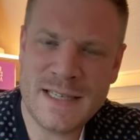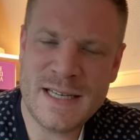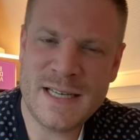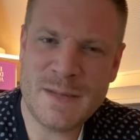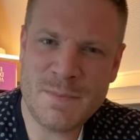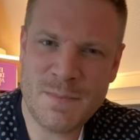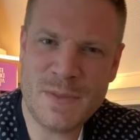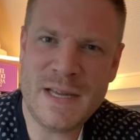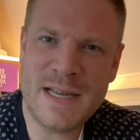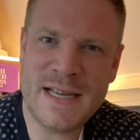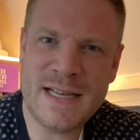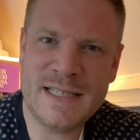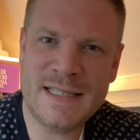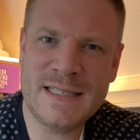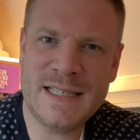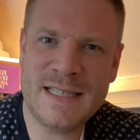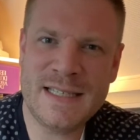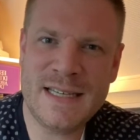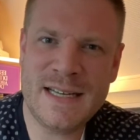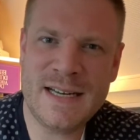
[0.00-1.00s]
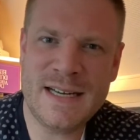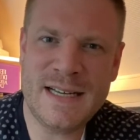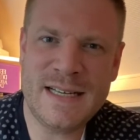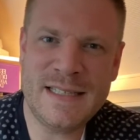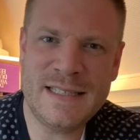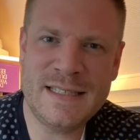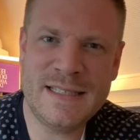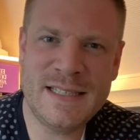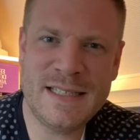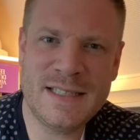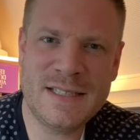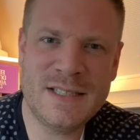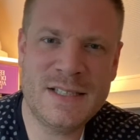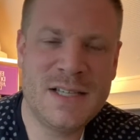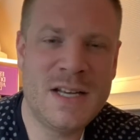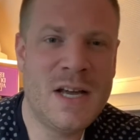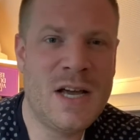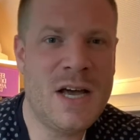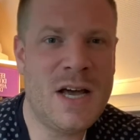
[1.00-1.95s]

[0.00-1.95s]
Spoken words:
it appears that there is this